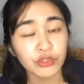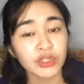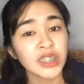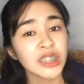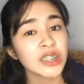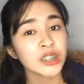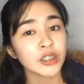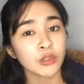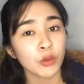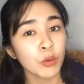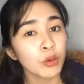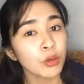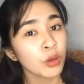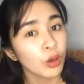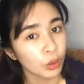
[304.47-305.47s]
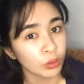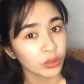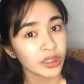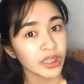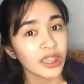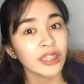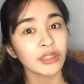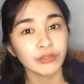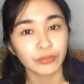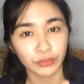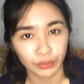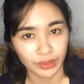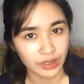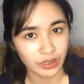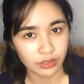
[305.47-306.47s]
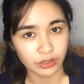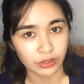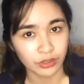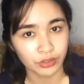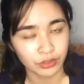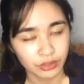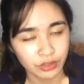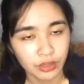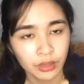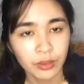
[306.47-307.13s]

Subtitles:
to these so-called influencers.